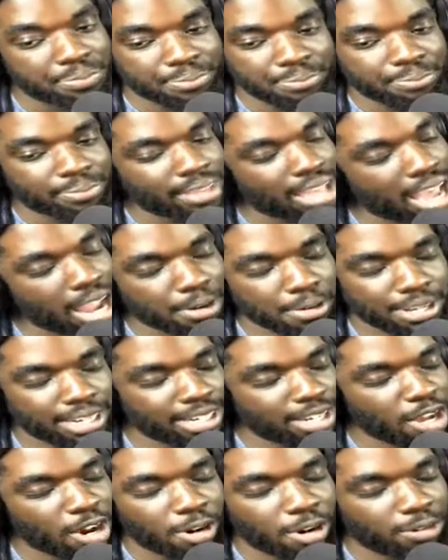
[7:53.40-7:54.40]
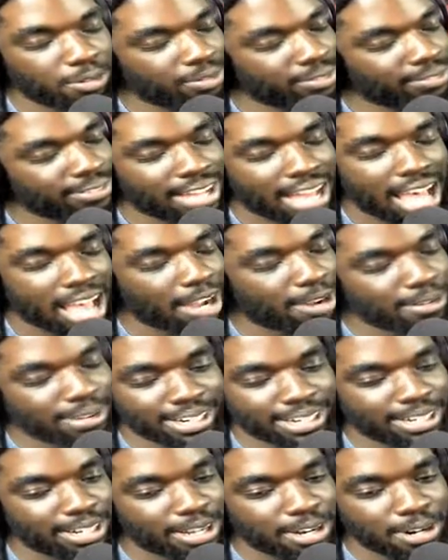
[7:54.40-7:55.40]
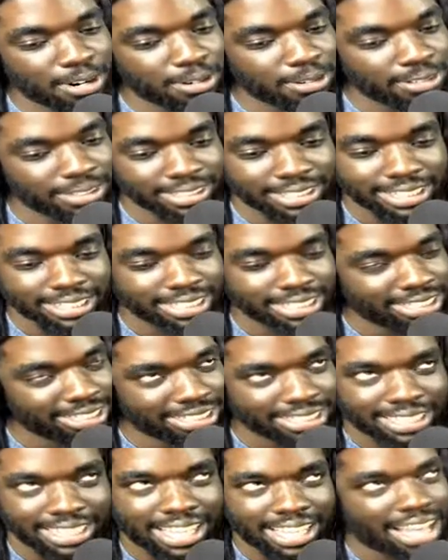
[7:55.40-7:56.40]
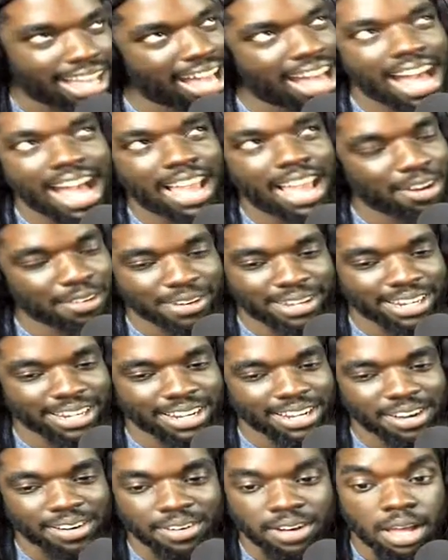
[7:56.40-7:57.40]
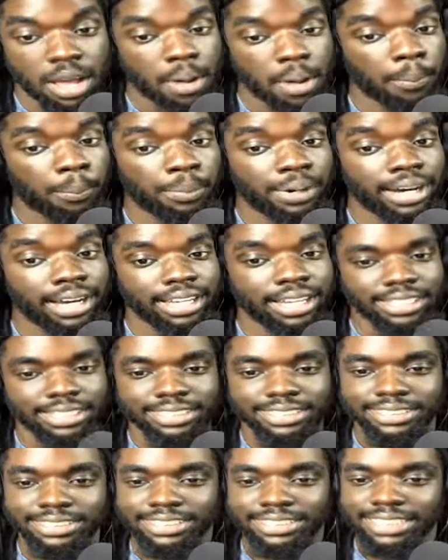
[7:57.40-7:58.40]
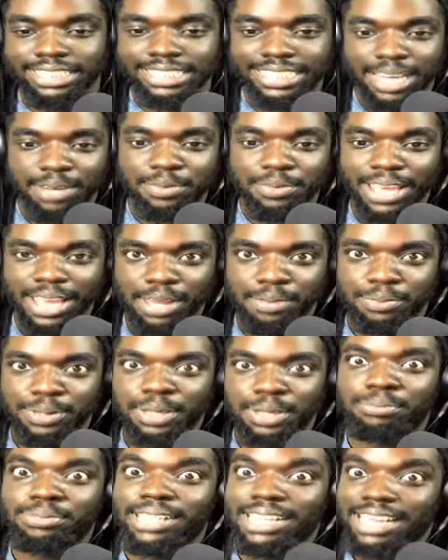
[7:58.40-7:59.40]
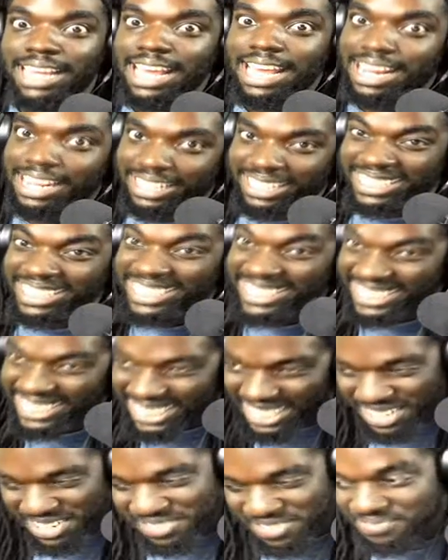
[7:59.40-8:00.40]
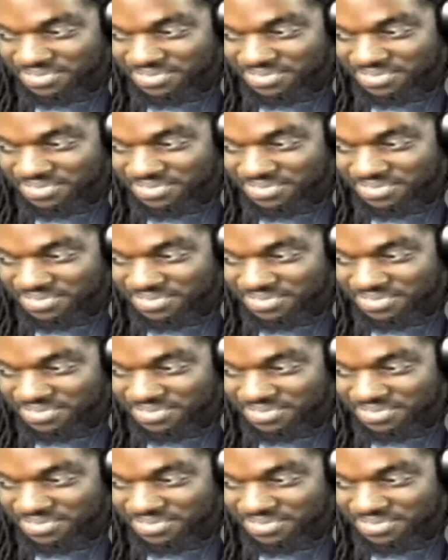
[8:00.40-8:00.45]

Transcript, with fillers: I already know. I already know. I already know. But W A B, play that at the club.